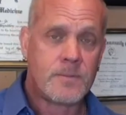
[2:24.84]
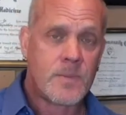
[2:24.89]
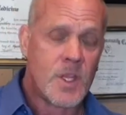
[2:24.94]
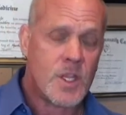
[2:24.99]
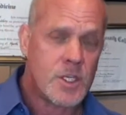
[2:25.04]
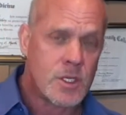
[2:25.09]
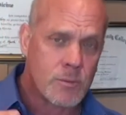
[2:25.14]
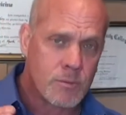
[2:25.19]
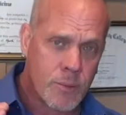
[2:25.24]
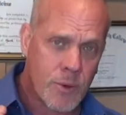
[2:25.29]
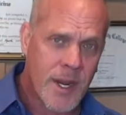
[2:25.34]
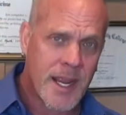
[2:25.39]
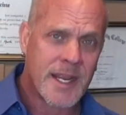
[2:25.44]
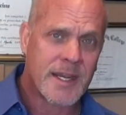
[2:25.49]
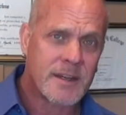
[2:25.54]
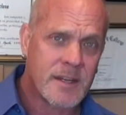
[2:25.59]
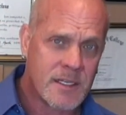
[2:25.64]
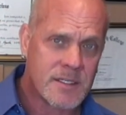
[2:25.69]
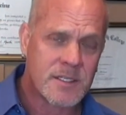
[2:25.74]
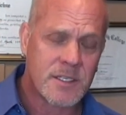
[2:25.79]
Your brain
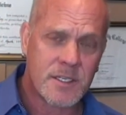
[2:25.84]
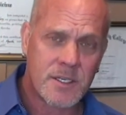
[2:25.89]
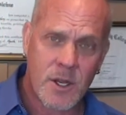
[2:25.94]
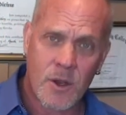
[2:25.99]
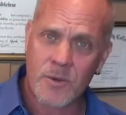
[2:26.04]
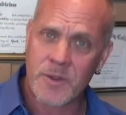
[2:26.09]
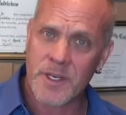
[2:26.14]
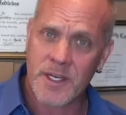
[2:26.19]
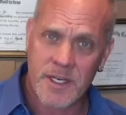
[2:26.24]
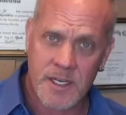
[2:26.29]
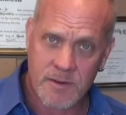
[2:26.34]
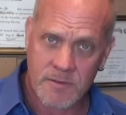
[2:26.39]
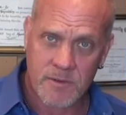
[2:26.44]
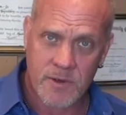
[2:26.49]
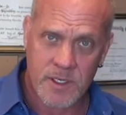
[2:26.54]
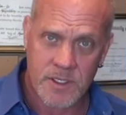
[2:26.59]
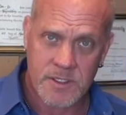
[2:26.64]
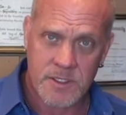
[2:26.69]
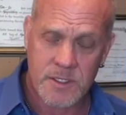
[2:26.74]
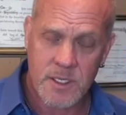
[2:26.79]
doesn't know the
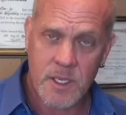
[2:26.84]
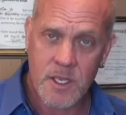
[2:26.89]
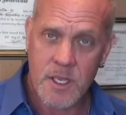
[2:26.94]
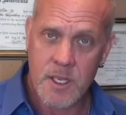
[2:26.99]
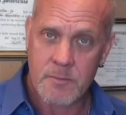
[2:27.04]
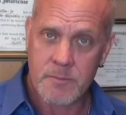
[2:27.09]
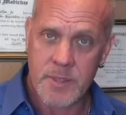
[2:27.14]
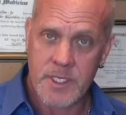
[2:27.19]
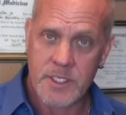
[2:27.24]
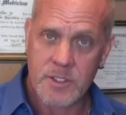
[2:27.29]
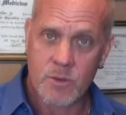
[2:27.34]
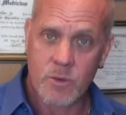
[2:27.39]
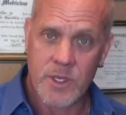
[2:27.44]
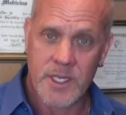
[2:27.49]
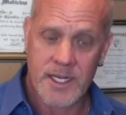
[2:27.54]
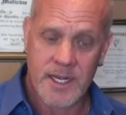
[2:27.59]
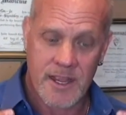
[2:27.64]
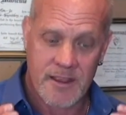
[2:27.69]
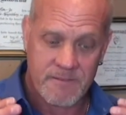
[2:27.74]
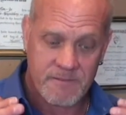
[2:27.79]
difference between
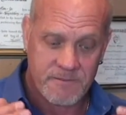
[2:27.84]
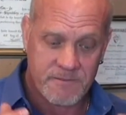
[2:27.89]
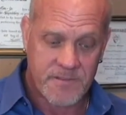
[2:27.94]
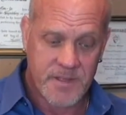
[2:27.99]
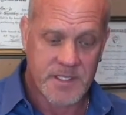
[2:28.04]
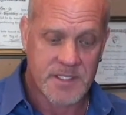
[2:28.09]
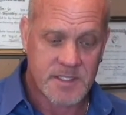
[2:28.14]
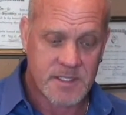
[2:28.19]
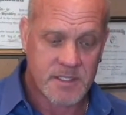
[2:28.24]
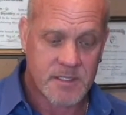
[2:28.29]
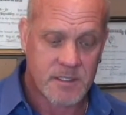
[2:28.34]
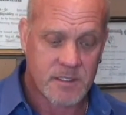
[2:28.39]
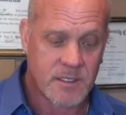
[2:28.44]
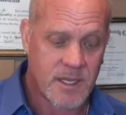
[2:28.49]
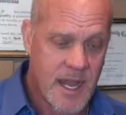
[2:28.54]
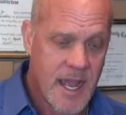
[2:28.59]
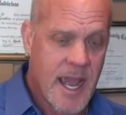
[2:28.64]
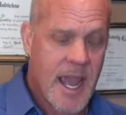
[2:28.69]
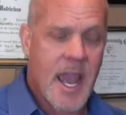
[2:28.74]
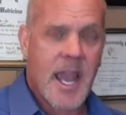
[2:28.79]
a physical
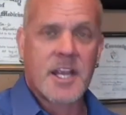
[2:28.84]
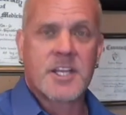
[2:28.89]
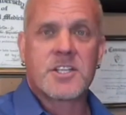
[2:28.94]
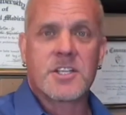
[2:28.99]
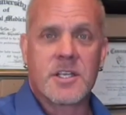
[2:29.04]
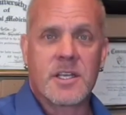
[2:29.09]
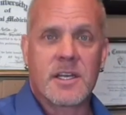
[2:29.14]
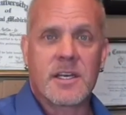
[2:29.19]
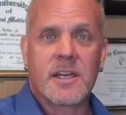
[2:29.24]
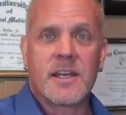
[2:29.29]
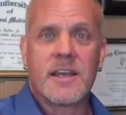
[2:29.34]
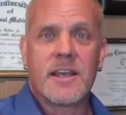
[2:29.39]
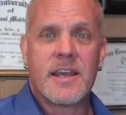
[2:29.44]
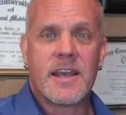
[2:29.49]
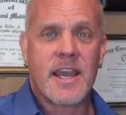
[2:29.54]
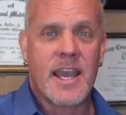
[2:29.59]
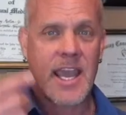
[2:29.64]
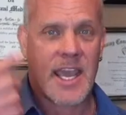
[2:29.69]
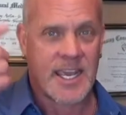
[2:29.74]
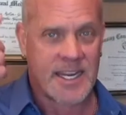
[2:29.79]
action
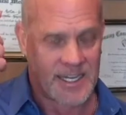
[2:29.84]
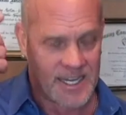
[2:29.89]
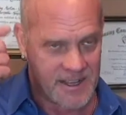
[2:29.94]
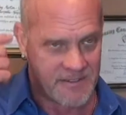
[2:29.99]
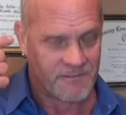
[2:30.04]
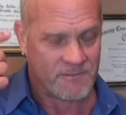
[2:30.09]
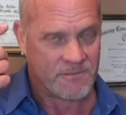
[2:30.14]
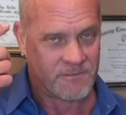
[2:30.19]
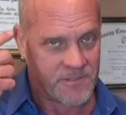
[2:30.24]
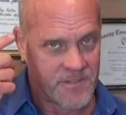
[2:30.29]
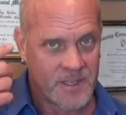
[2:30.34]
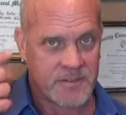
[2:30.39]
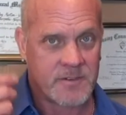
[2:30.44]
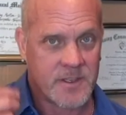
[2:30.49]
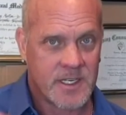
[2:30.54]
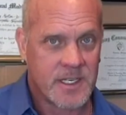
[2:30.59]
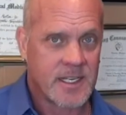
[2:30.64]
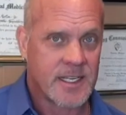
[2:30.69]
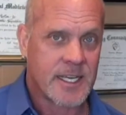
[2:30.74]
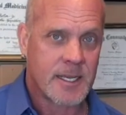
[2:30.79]
and a
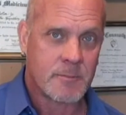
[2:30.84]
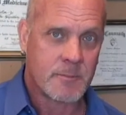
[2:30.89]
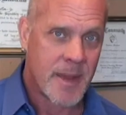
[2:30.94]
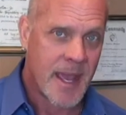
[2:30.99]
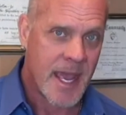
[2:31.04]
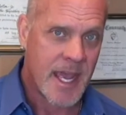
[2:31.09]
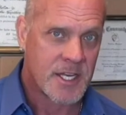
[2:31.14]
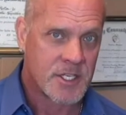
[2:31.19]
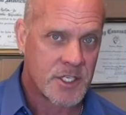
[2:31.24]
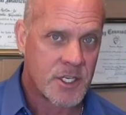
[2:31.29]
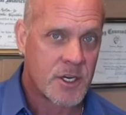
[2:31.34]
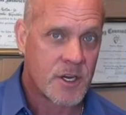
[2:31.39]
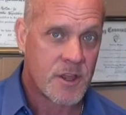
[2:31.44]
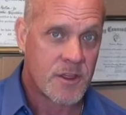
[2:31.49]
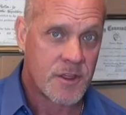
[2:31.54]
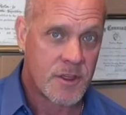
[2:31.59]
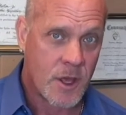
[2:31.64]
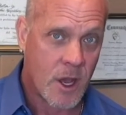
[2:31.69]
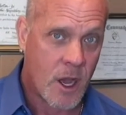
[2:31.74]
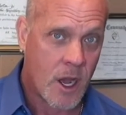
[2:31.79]
vividly imagined
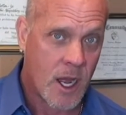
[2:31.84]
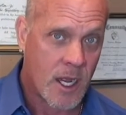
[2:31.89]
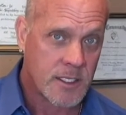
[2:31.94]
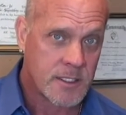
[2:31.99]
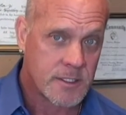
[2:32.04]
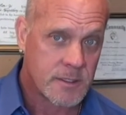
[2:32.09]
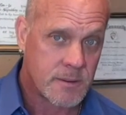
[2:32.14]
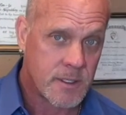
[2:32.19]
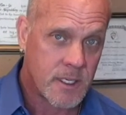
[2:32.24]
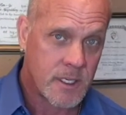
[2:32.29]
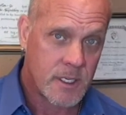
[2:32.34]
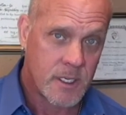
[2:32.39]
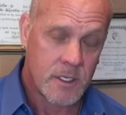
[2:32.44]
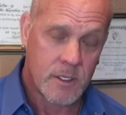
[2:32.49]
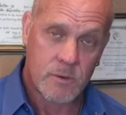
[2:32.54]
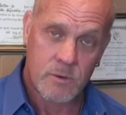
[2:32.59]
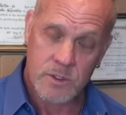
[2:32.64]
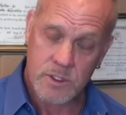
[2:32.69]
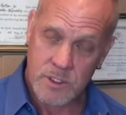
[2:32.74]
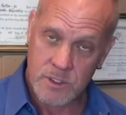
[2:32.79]
thought,
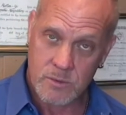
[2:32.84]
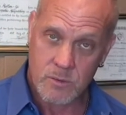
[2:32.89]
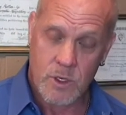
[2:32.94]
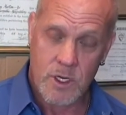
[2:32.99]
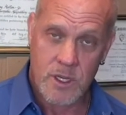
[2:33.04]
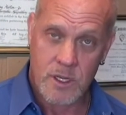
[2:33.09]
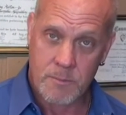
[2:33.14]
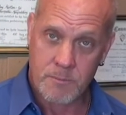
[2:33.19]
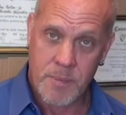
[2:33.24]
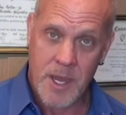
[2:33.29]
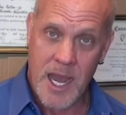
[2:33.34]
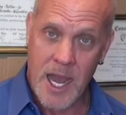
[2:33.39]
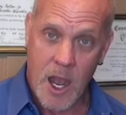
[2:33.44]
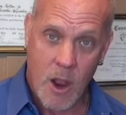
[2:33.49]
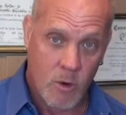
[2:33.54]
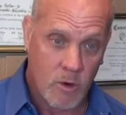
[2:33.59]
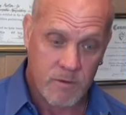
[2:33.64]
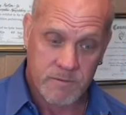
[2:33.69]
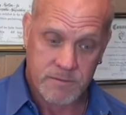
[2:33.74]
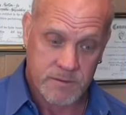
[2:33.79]
which is one of the
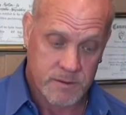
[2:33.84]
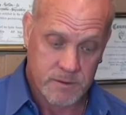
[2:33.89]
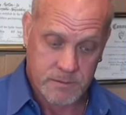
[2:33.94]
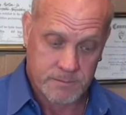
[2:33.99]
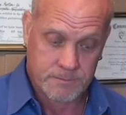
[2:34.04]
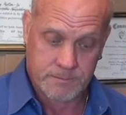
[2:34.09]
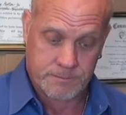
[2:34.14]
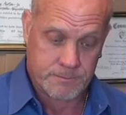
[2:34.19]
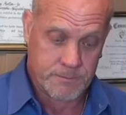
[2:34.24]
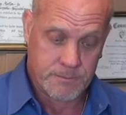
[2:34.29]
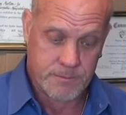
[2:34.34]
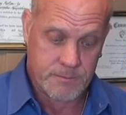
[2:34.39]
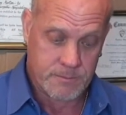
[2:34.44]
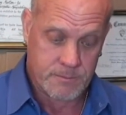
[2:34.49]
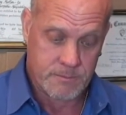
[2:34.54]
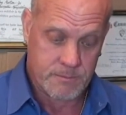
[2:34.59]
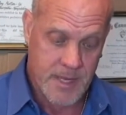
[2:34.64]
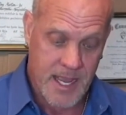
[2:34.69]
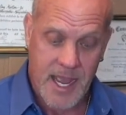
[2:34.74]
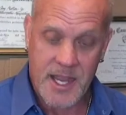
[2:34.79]
powerful,
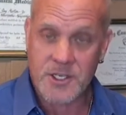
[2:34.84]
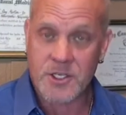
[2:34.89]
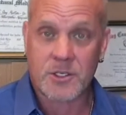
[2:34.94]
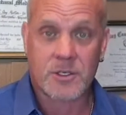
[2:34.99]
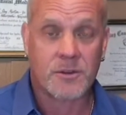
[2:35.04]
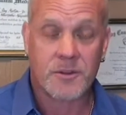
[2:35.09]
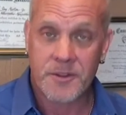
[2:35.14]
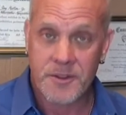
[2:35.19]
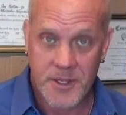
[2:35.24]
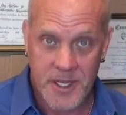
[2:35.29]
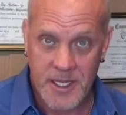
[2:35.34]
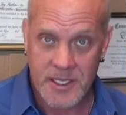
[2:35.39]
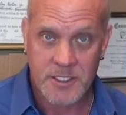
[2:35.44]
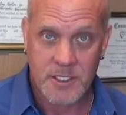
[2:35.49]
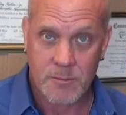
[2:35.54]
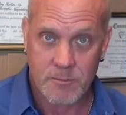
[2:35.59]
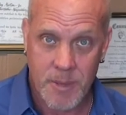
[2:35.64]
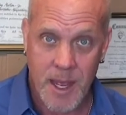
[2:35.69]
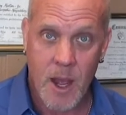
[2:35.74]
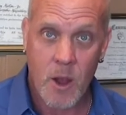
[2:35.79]
magical things
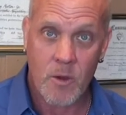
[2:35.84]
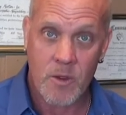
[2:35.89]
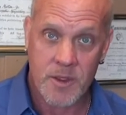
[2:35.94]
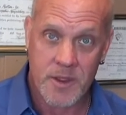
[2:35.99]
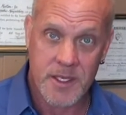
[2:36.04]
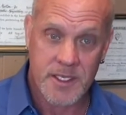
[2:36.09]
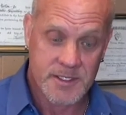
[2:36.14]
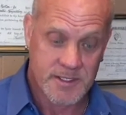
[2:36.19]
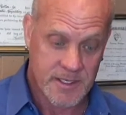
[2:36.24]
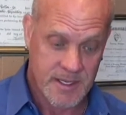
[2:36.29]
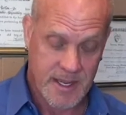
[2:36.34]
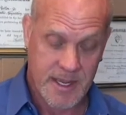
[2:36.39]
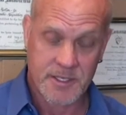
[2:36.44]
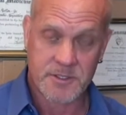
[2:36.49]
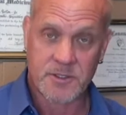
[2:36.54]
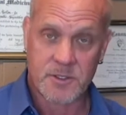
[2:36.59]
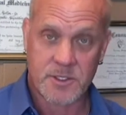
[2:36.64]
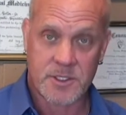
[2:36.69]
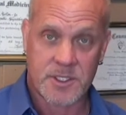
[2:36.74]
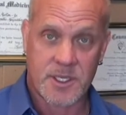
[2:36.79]
about this
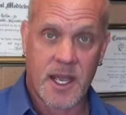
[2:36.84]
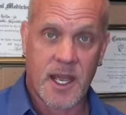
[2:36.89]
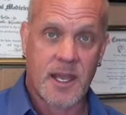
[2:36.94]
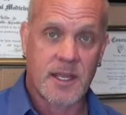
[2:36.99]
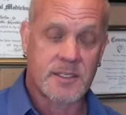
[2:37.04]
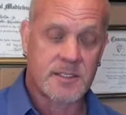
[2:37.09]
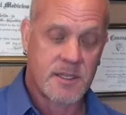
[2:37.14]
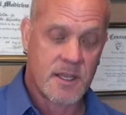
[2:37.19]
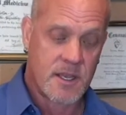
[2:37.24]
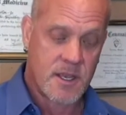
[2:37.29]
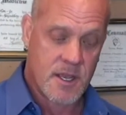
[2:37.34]
exercise.